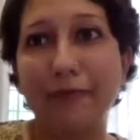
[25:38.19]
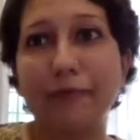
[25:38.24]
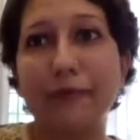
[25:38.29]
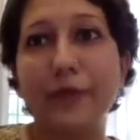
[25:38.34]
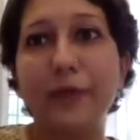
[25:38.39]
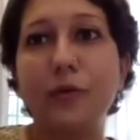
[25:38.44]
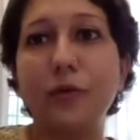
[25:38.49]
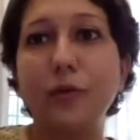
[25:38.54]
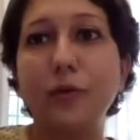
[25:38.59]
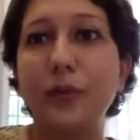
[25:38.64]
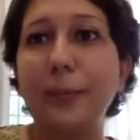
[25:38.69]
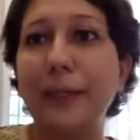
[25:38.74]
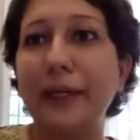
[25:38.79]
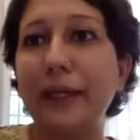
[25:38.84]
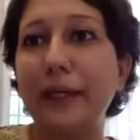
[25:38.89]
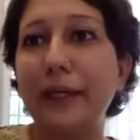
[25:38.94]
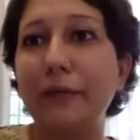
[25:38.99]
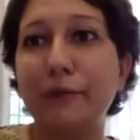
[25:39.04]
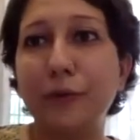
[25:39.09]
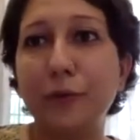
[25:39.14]
It could
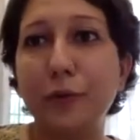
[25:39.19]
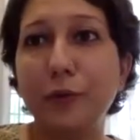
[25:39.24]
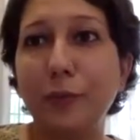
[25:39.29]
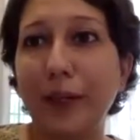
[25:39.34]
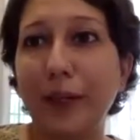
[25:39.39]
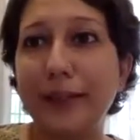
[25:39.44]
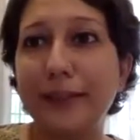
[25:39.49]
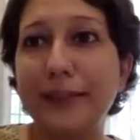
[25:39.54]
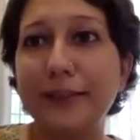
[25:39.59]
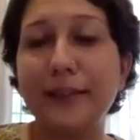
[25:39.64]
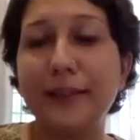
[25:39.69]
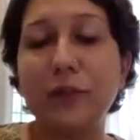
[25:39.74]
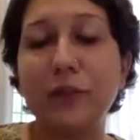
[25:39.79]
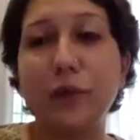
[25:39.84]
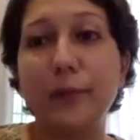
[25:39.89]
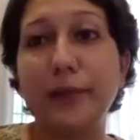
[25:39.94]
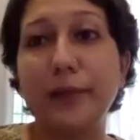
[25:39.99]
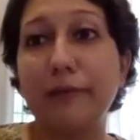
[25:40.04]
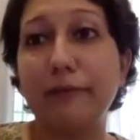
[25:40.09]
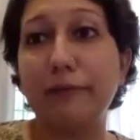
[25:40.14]
be a few months, it
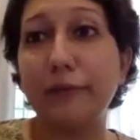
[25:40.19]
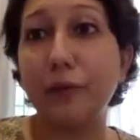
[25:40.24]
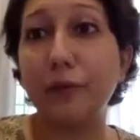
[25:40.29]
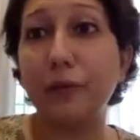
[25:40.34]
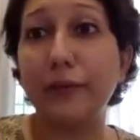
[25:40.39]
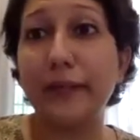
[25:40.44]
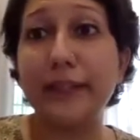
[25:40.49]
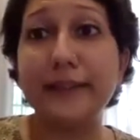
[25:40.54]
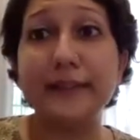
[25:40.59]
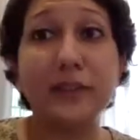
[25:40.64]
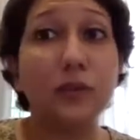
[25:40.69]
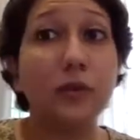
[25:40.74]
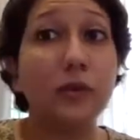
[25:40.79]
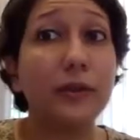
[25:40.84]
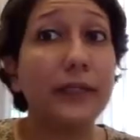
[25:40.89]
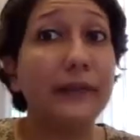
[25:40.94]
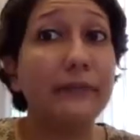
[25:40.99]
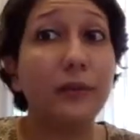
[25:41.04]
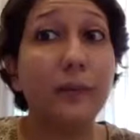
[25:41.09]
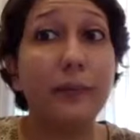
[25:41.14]
could be a few weeks, it could
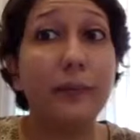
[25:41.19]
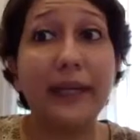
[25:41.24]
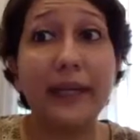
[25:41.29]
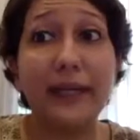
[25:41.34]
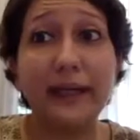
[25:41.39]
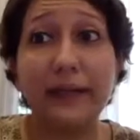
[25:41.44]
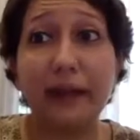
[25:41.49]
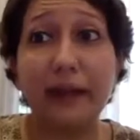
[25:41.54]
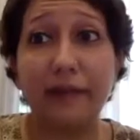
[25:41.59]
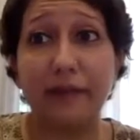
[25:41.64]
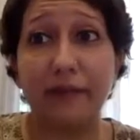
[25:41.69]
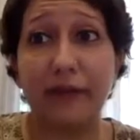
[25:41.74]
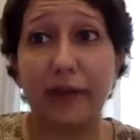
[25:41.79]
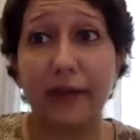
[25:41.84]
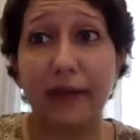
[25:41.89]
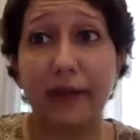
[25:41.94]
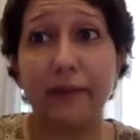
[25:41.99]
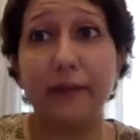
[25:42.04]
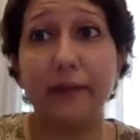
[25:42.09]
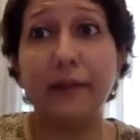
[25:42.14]
even be
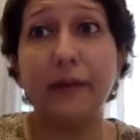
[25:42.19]
indefinite.